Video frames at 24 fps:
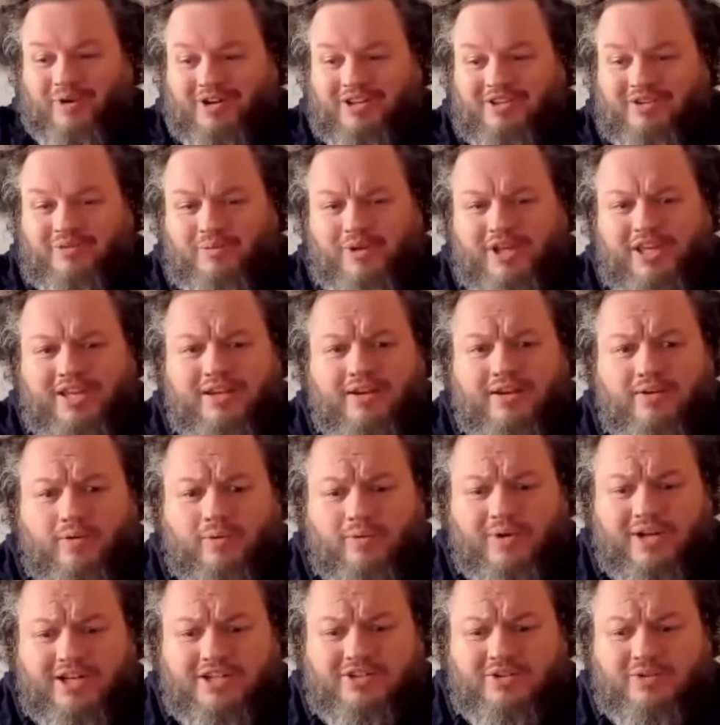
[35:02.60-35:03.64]
want it to be
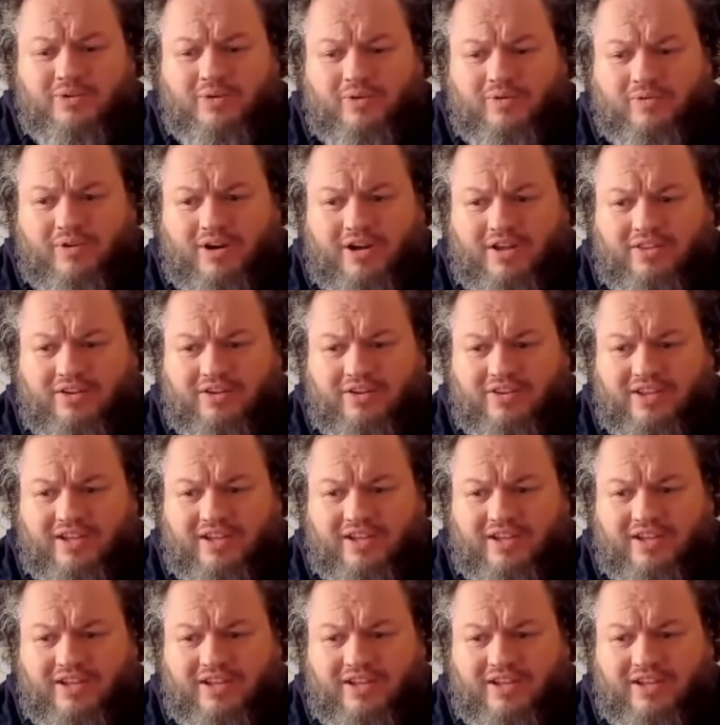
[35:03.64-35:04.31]
original rather